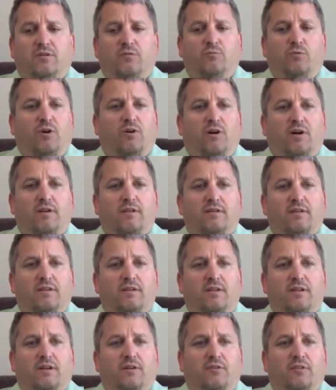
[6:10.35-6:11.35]
"Well,
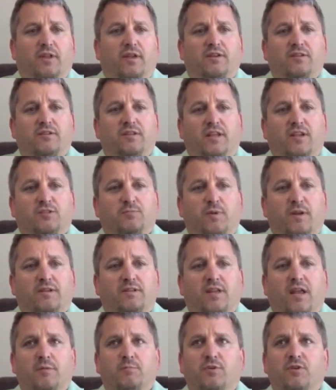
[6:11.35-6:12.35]
they
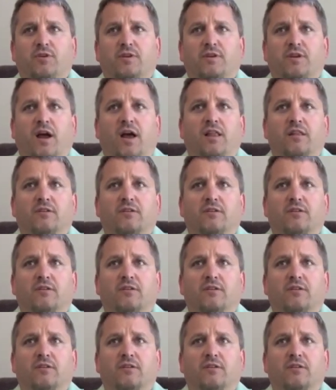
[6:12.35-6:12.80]
spend $10 million.